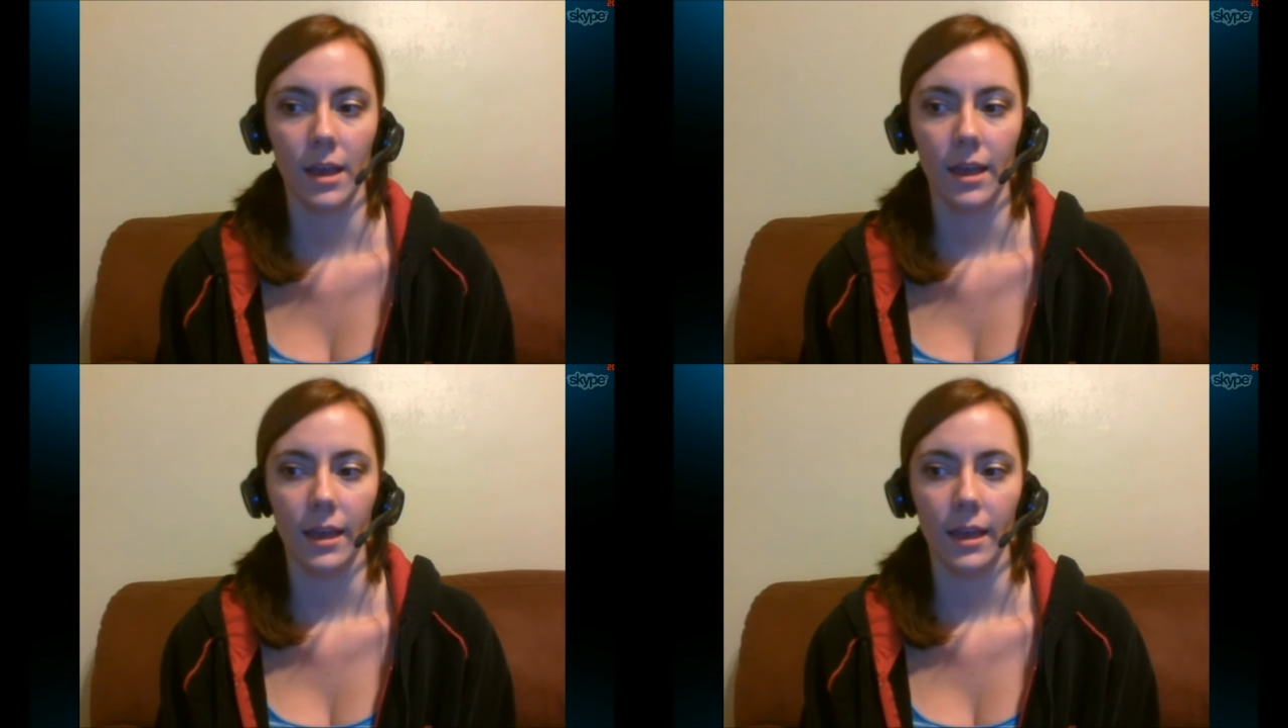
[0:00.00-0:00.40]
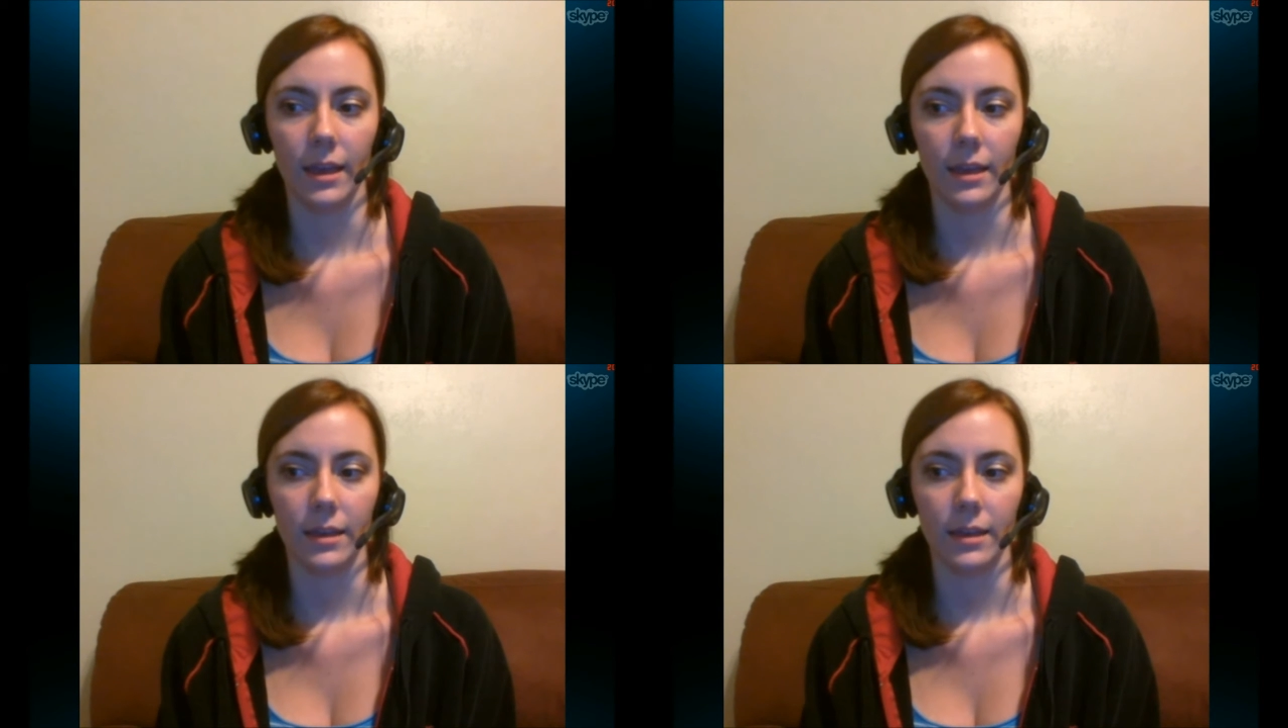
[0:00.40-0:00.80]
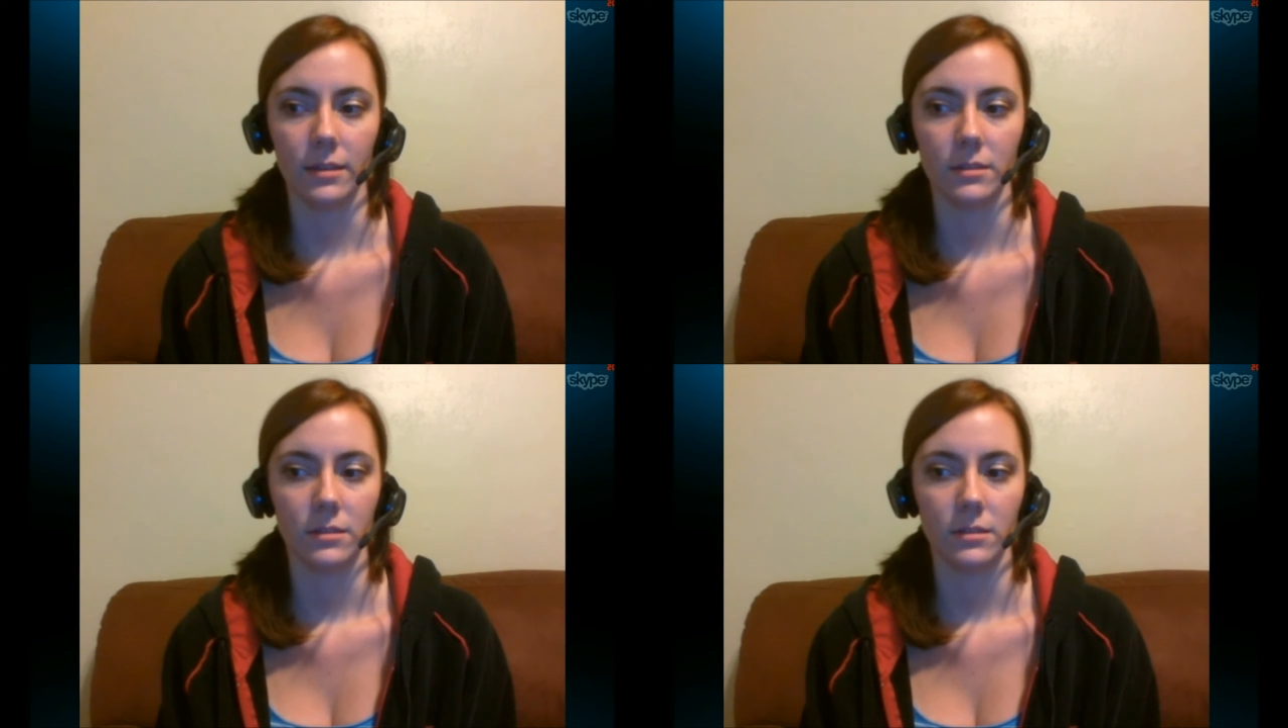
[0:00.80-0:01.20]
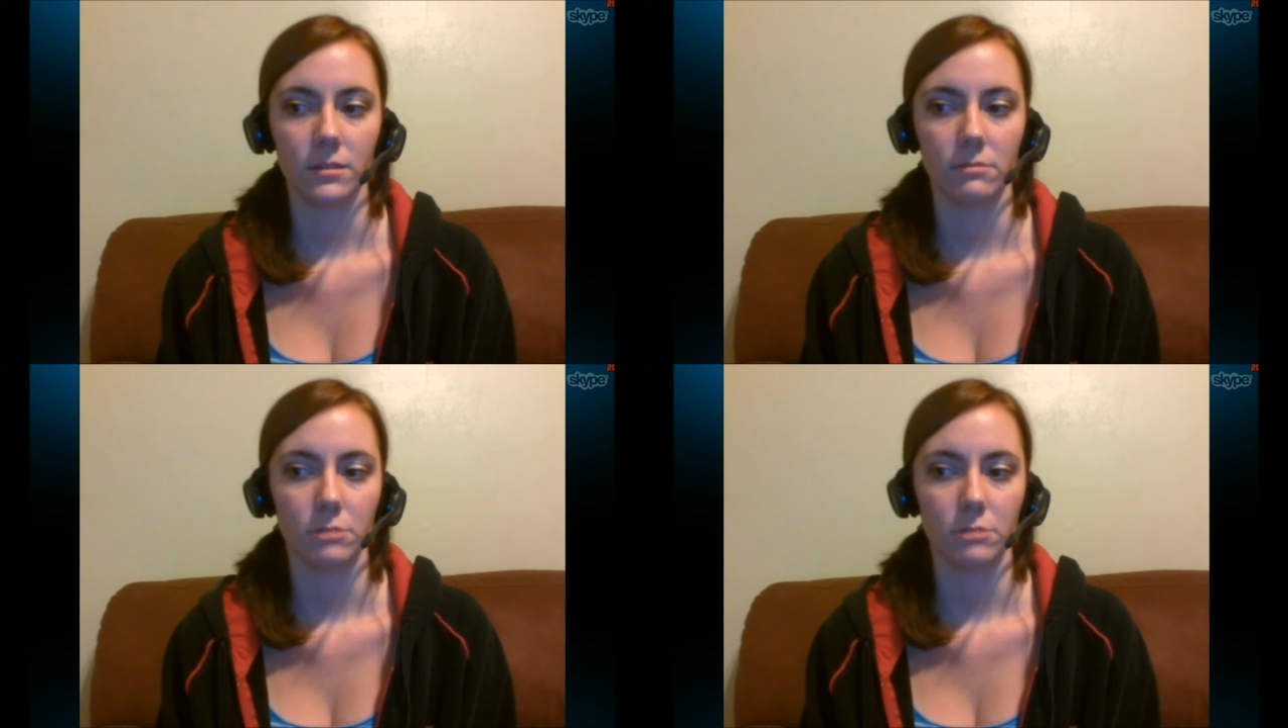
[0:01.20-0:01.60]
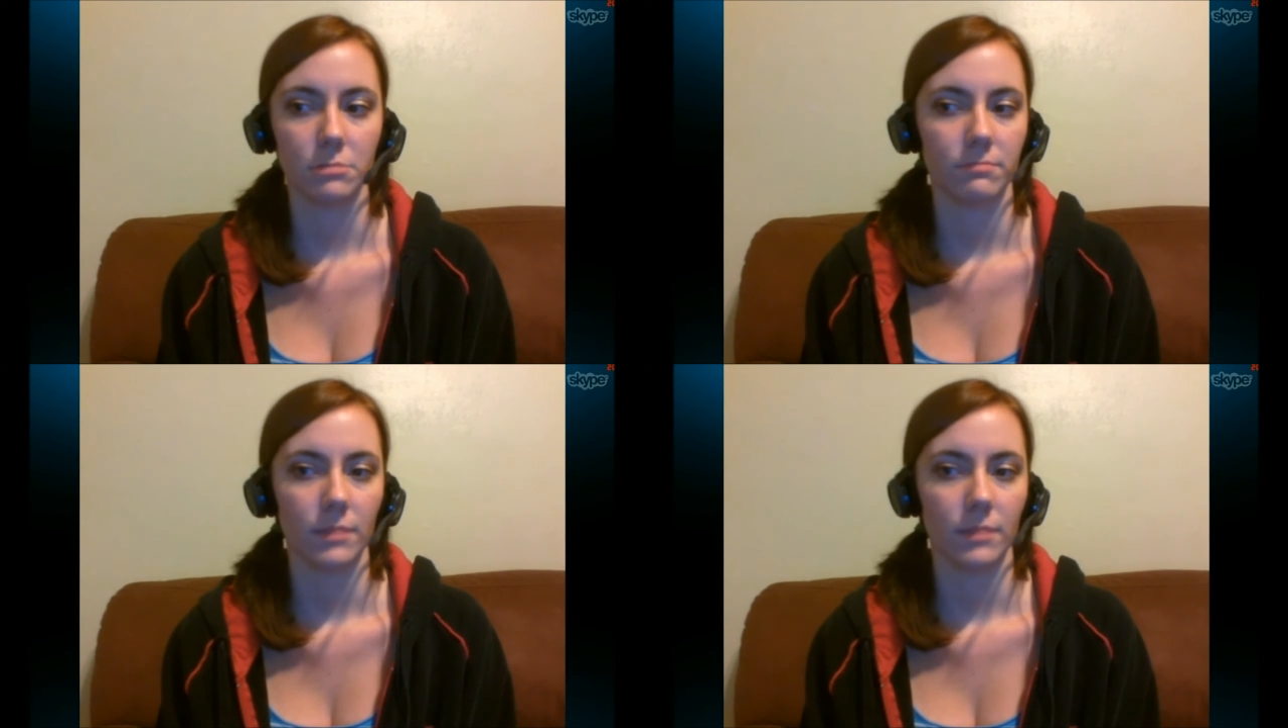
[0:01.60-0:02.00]
and
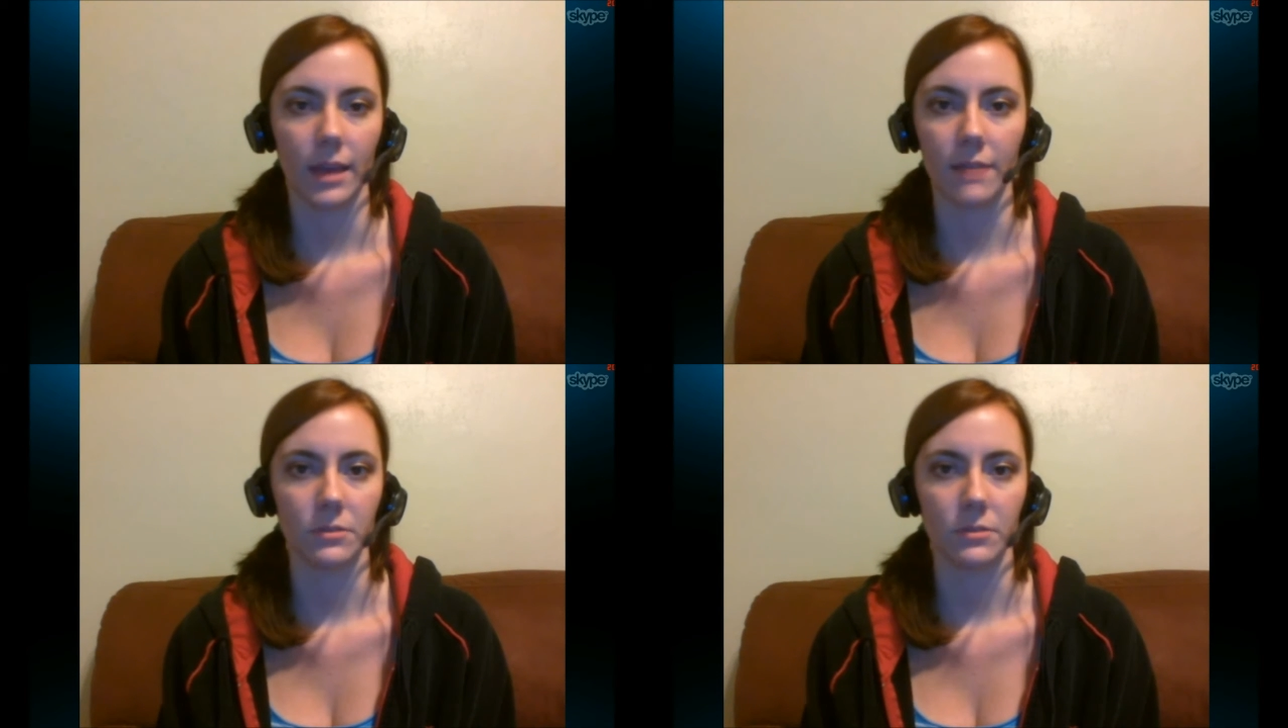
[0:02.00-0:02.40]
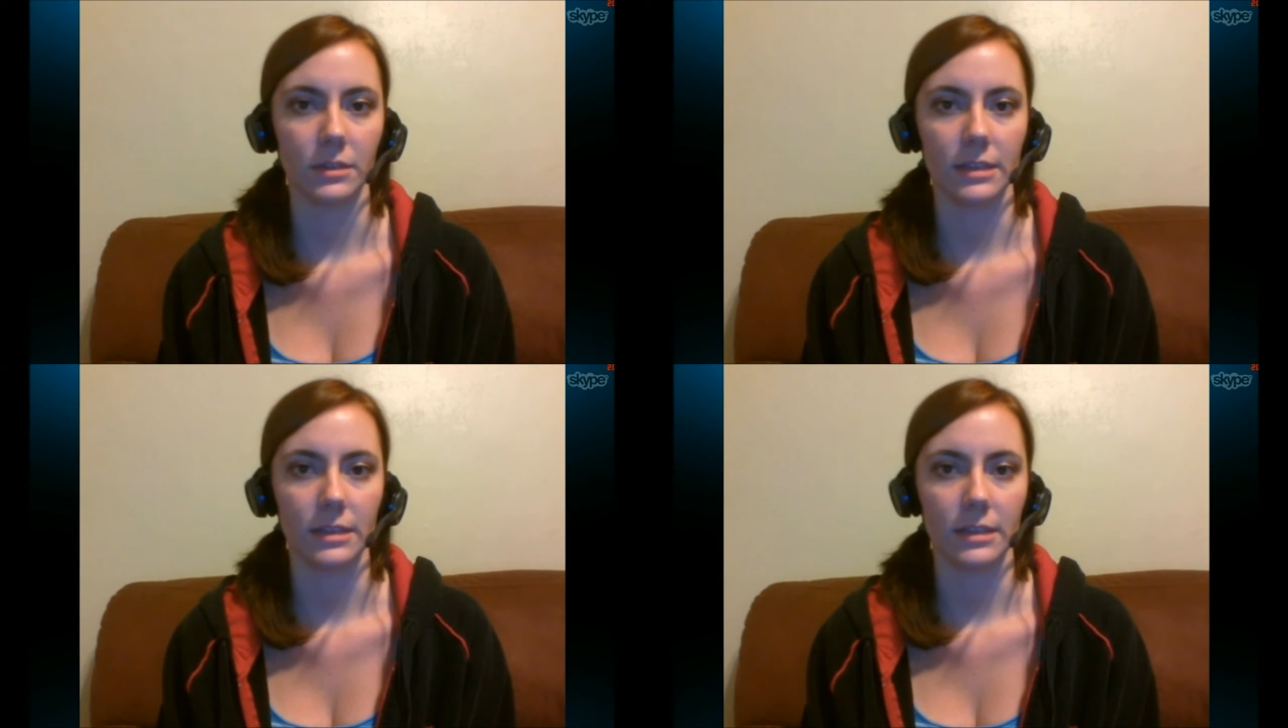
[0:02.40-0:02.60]
haven't really